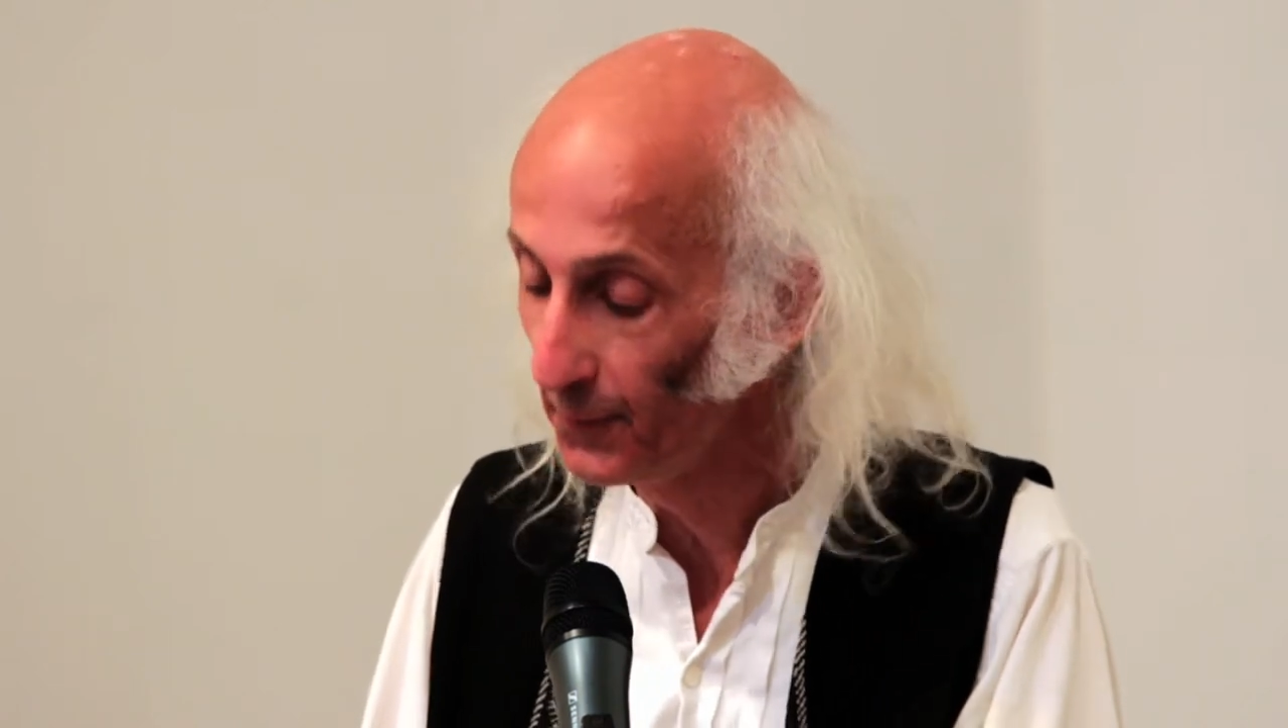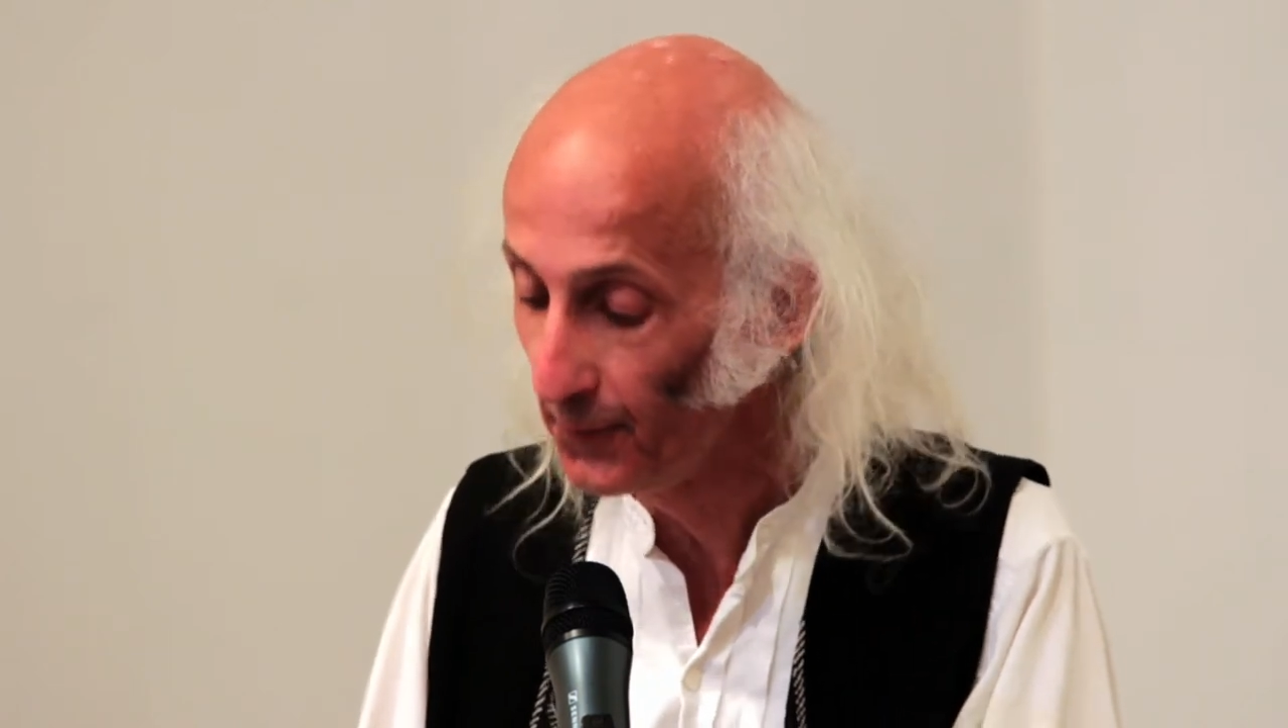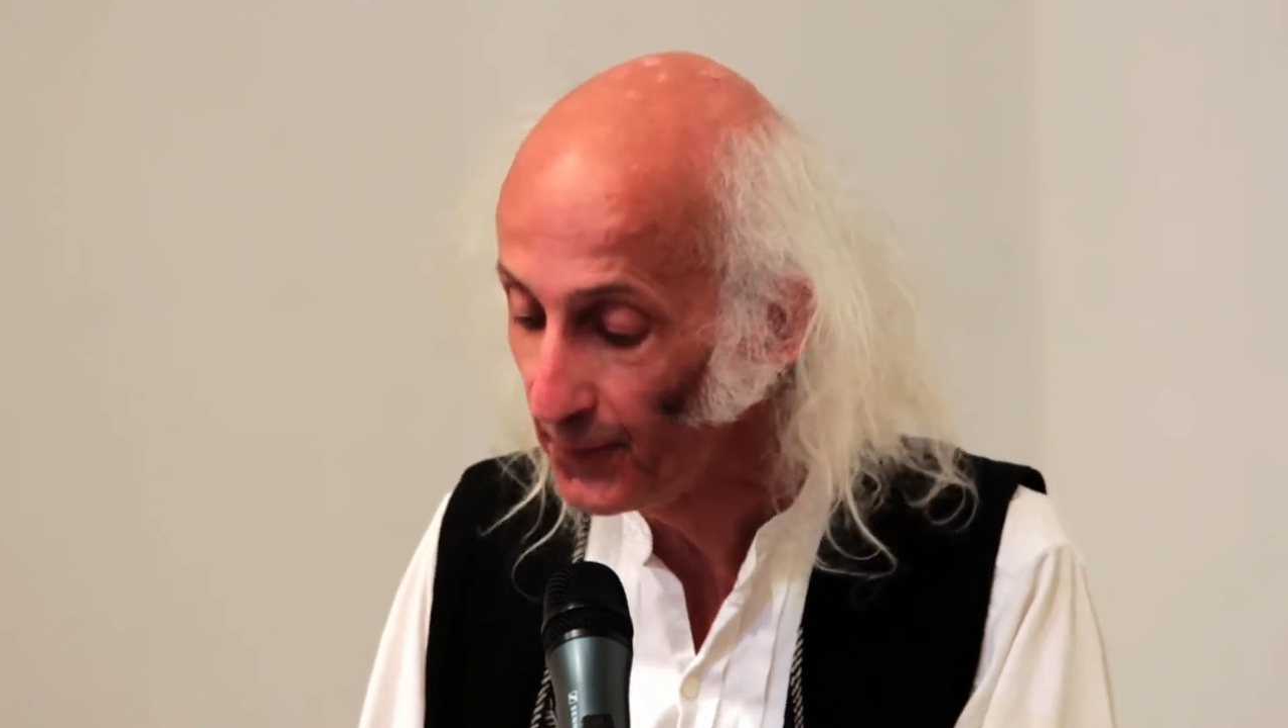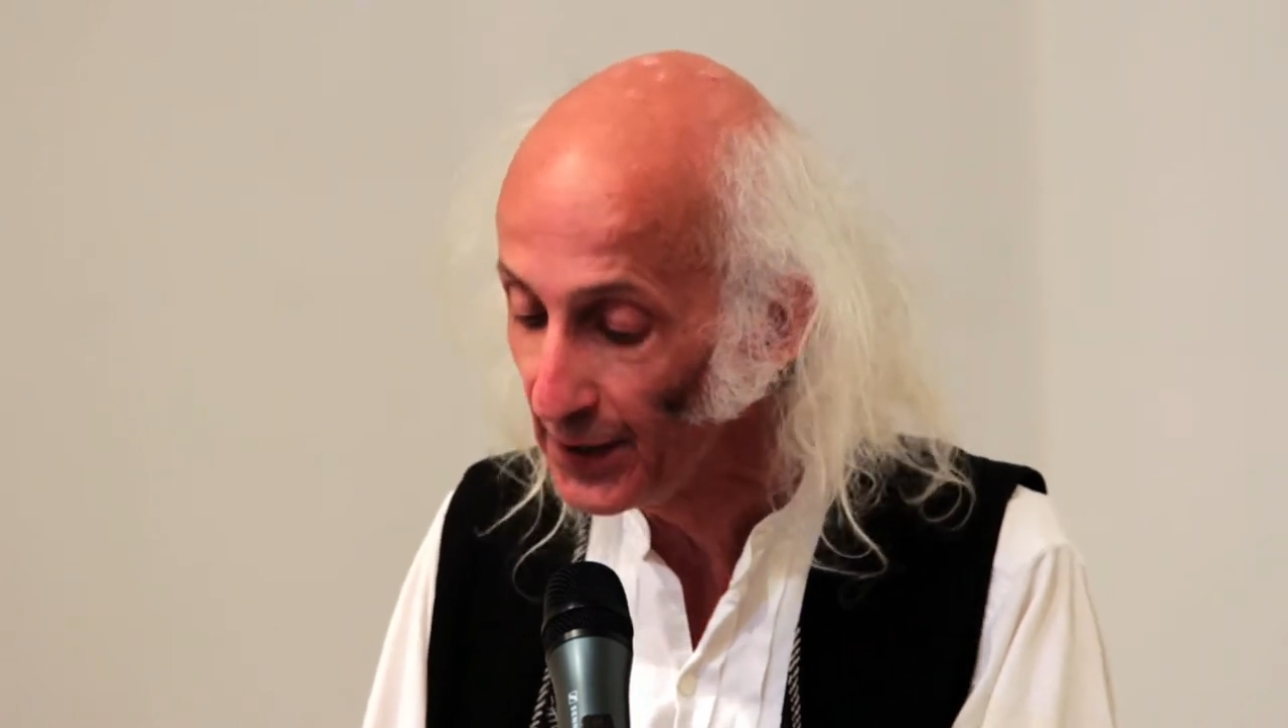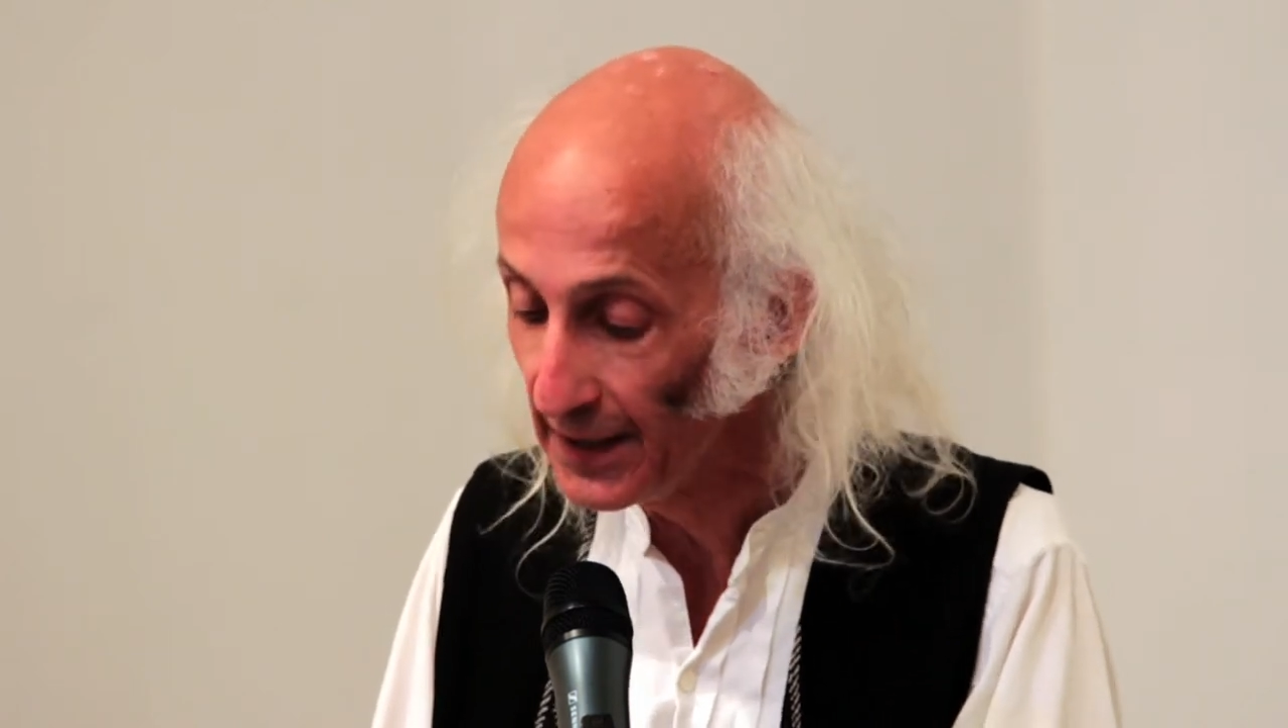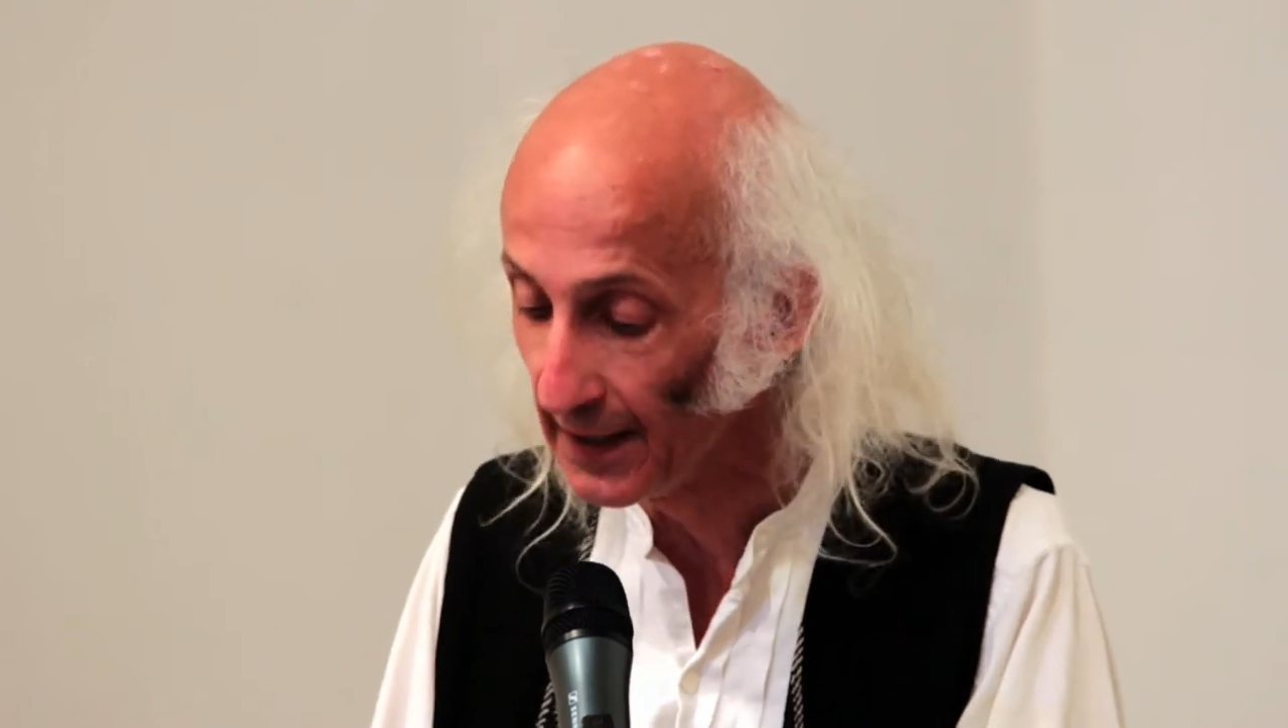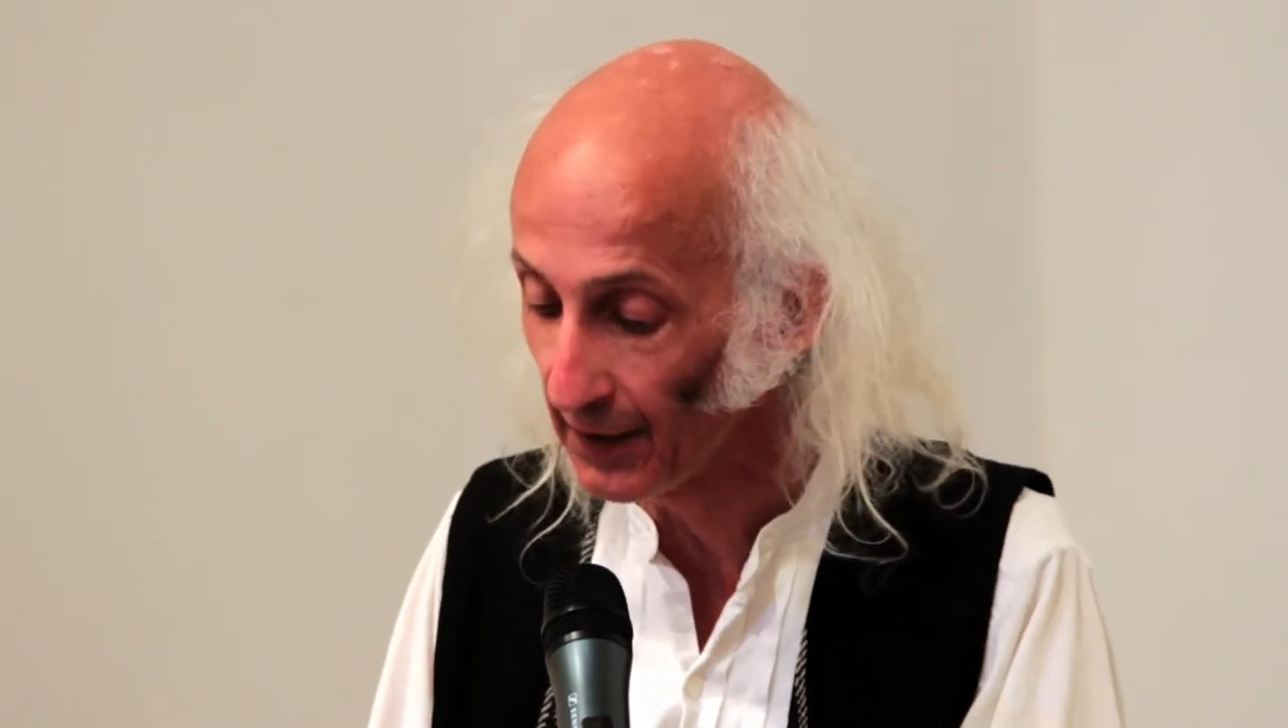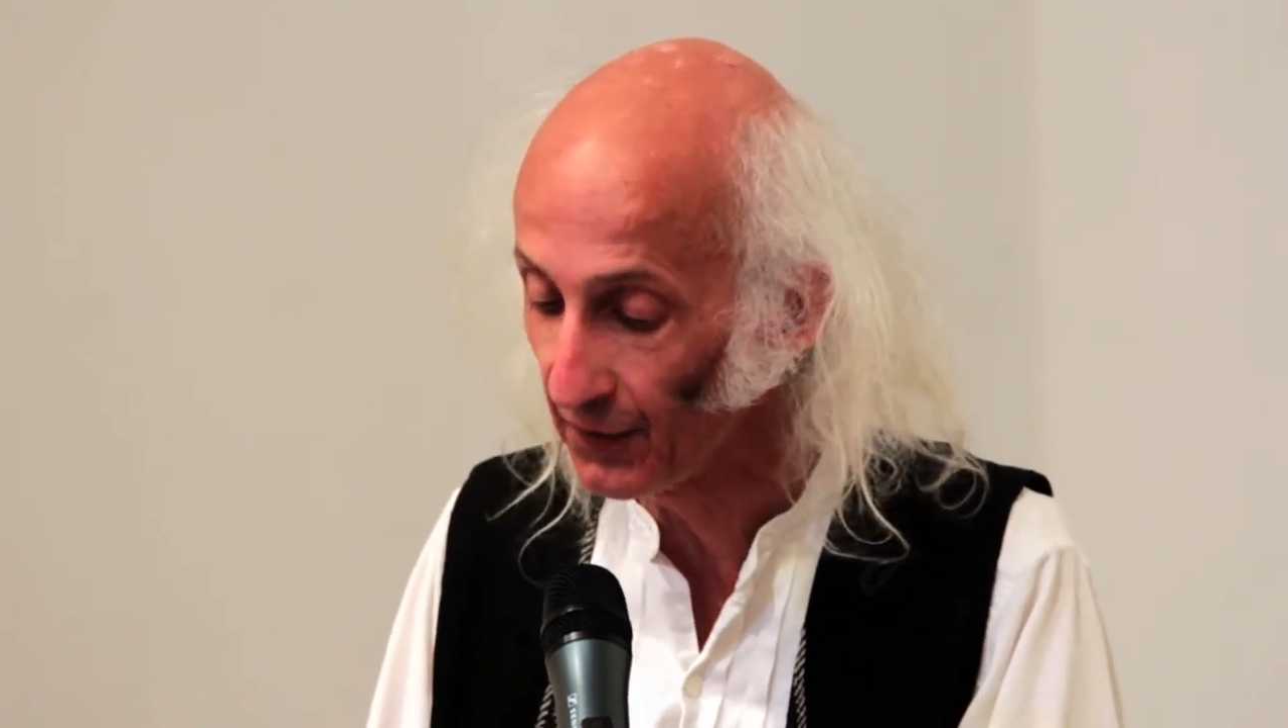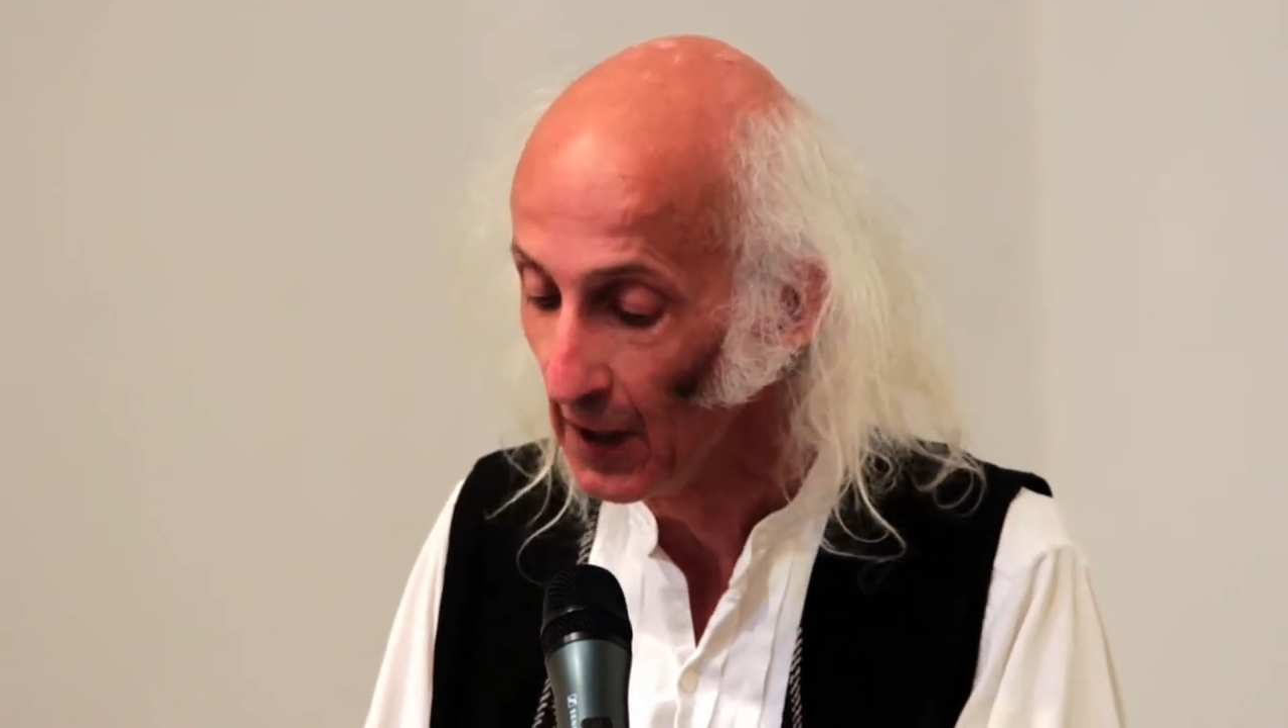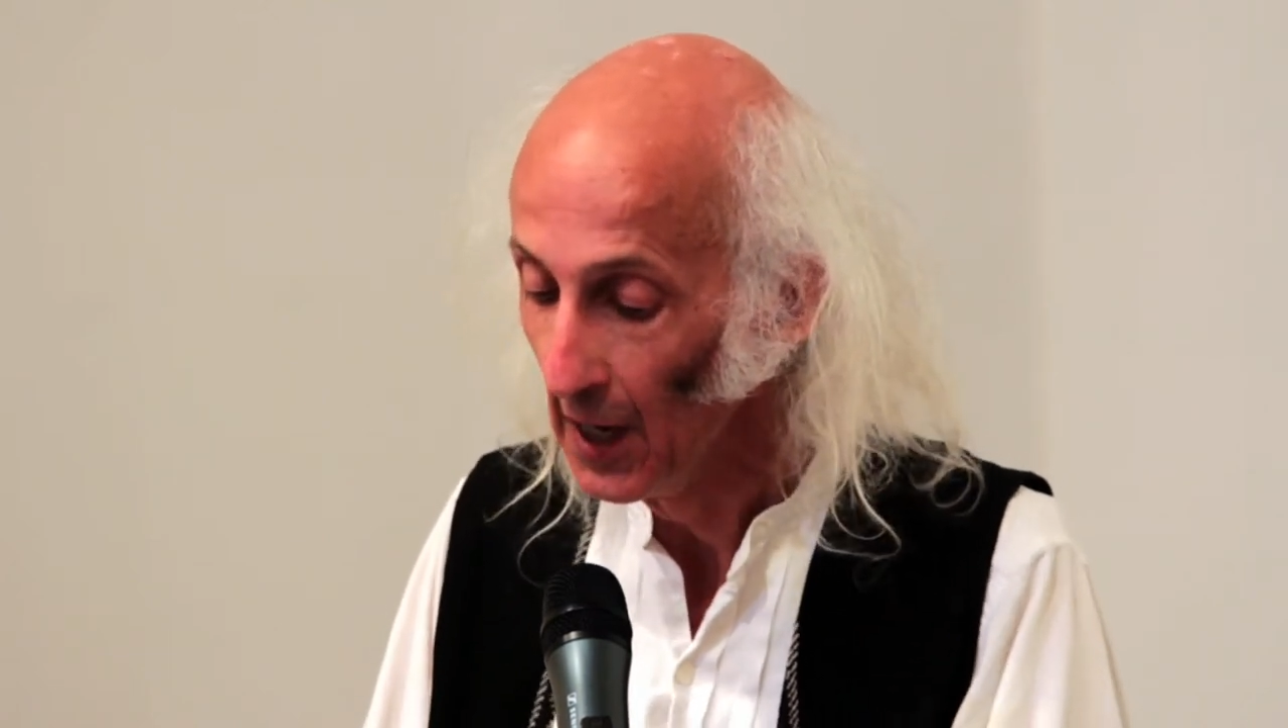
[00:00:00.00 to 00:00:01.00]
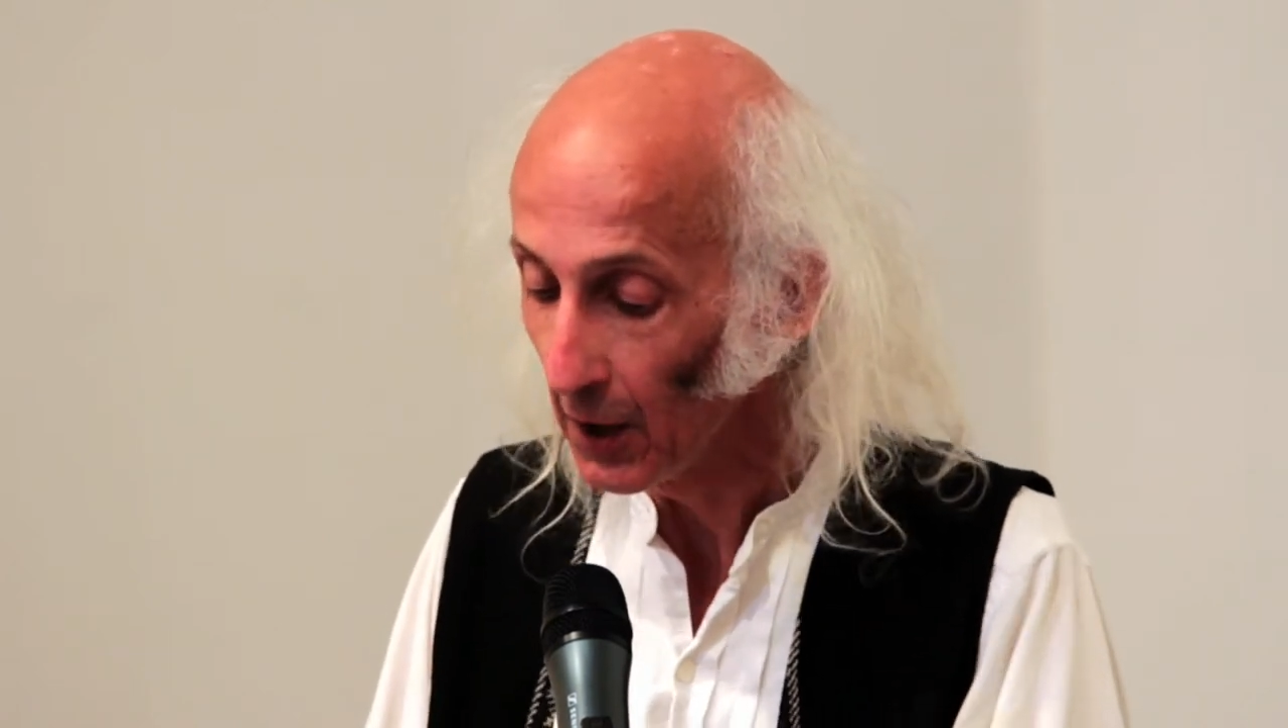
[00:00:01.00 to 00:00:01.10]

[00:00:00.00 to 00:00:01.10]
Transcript: phoenix,